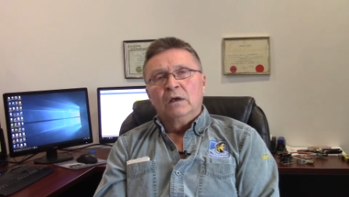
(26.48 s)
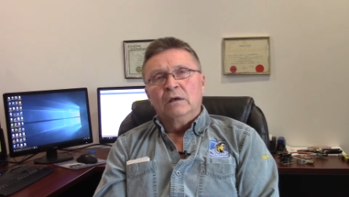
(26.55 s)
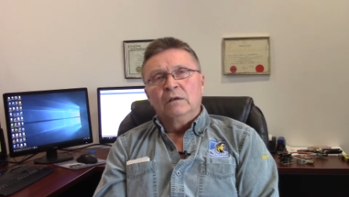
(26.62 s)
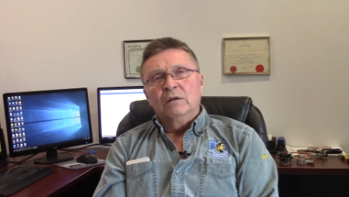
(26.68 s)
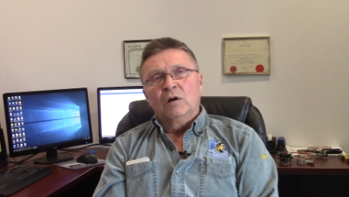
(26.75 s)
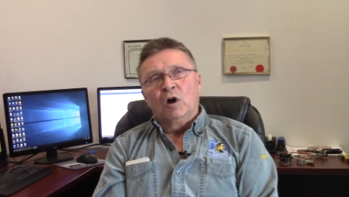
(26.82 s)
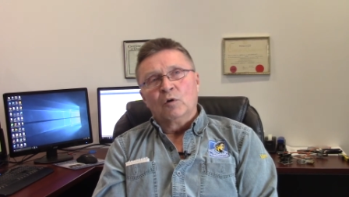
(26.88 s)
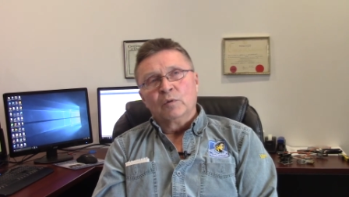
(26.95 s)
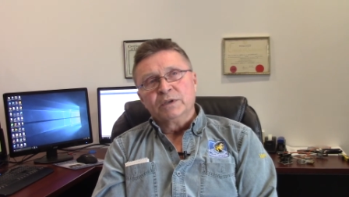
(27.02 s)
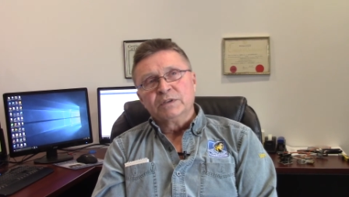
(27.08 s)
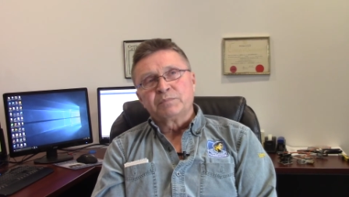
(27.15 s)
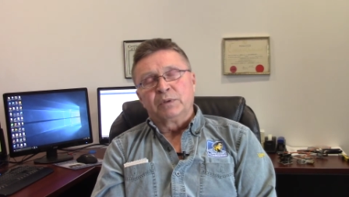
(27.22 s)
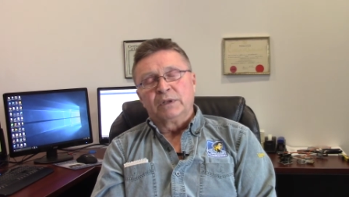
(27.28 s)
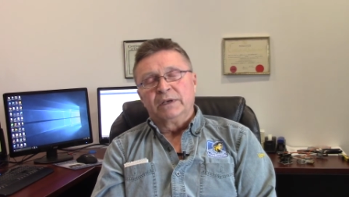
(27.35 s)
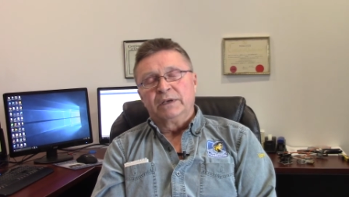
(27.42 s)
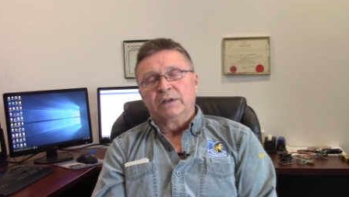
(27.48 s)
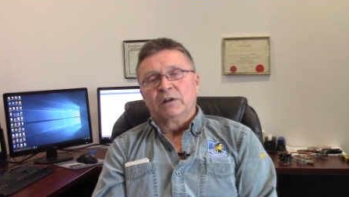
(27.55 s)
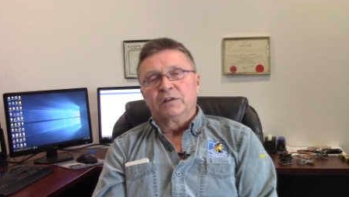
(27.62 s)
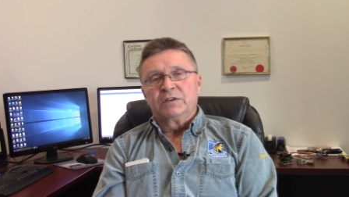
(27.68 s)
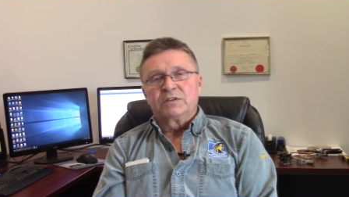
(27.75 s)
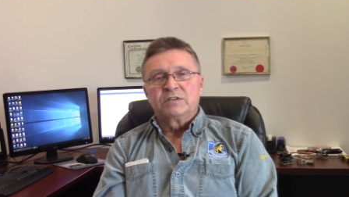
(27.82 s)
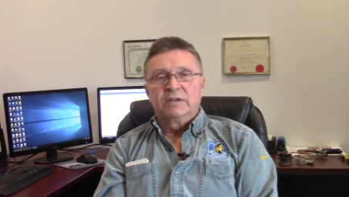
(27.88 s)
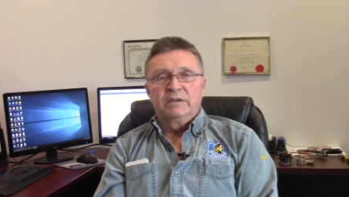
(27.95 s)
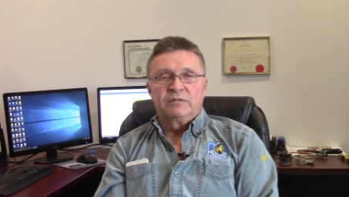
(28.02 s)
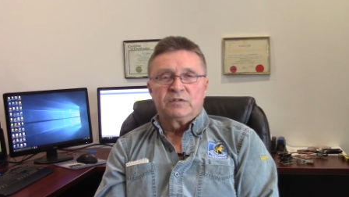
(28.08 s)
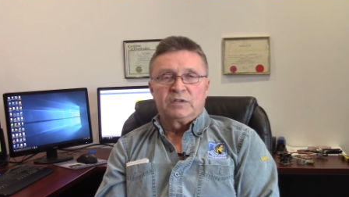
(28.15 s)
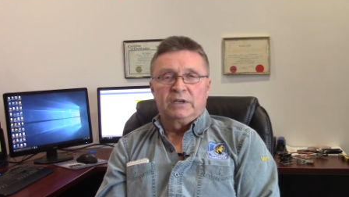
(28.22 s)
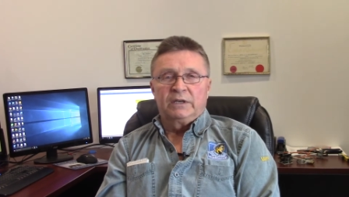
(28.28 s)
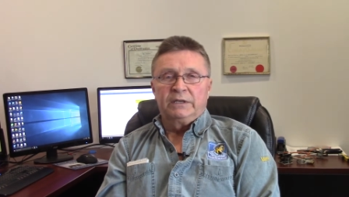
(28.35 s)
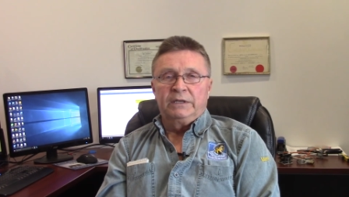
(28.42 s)
always play it on the safe
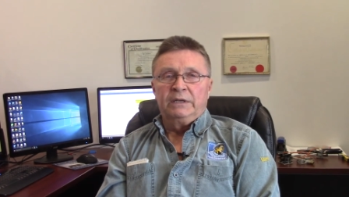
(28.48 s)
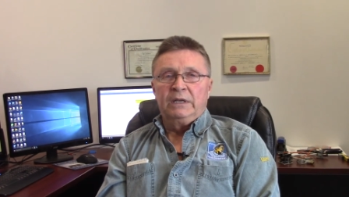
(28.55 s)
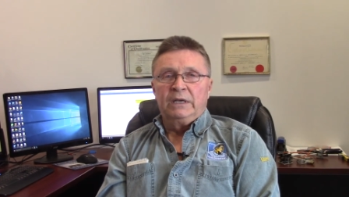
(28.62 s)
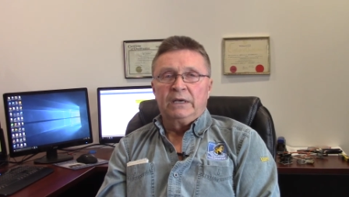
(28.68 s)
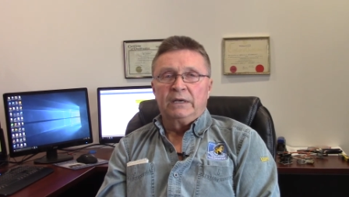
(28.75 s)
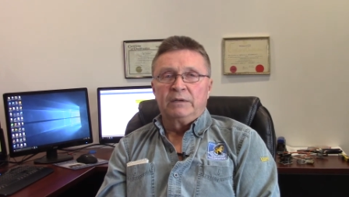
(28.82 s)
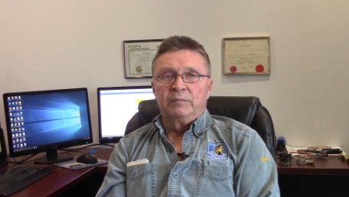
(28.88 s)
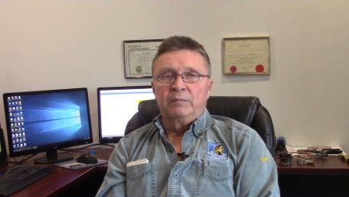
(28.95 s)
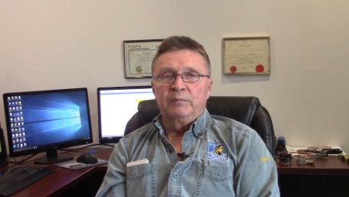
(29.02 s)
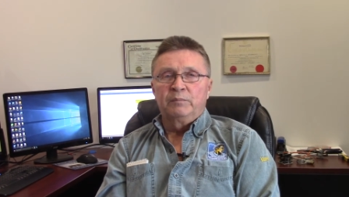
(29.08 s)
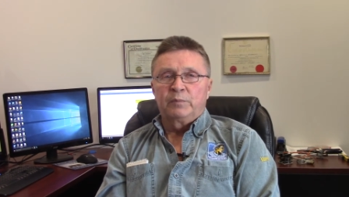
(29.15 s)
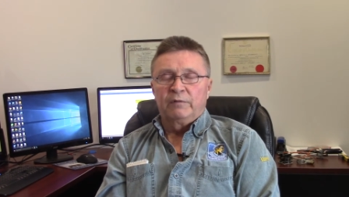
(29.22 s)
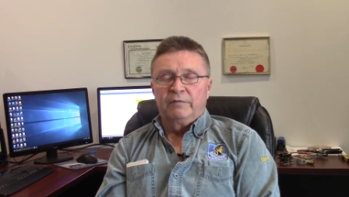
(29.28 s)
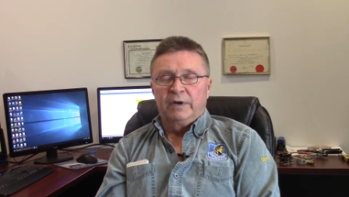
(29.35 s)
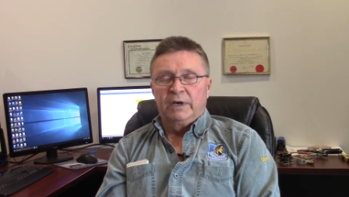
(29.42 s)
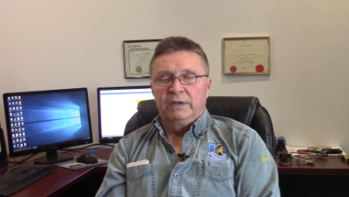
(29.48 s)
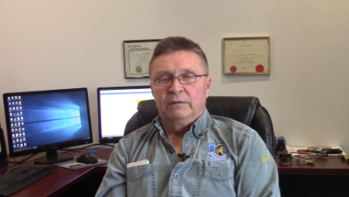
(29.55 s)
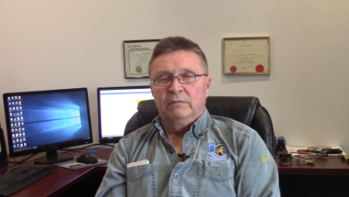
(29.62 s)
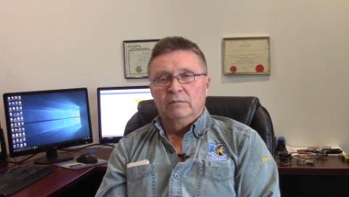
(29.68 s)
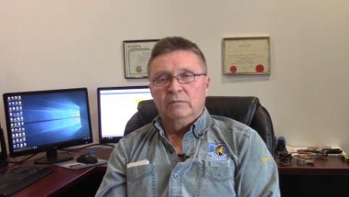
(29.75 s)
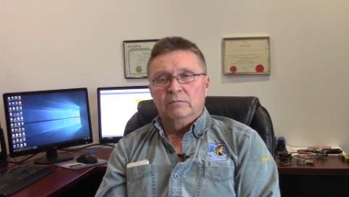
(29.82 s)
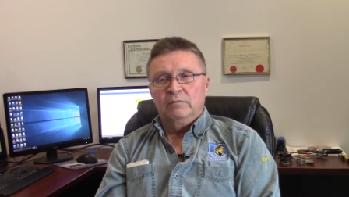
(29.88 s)
side and provide